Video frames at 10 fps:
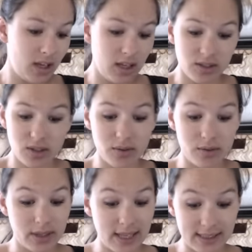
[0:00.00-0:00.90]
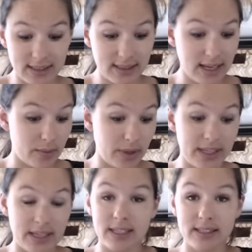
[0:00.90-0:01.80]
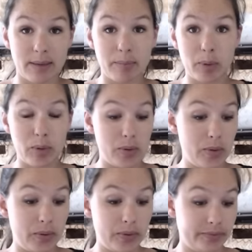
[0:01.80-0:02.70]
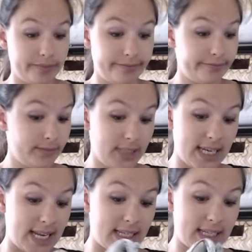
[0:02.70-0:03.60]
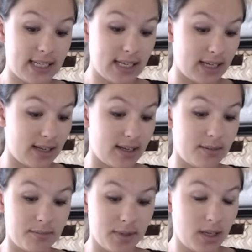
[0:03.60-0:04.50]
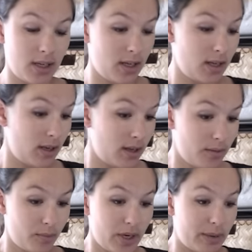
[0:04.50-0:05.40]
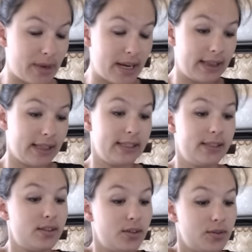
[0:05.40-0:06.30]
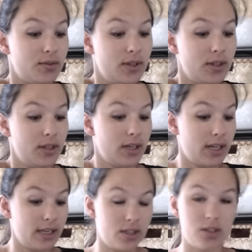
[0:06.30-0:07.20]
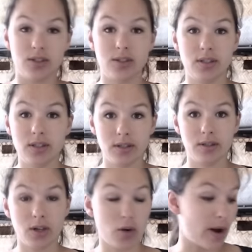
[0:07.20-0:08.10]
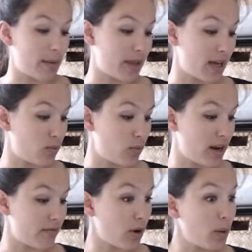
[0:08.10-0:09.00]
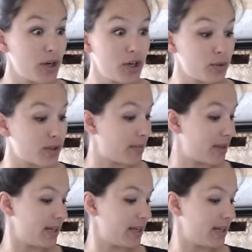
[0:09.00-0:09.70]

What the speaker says: So that's a really simple knit, pretty mindless, so I can just grab that whenever I want to do something.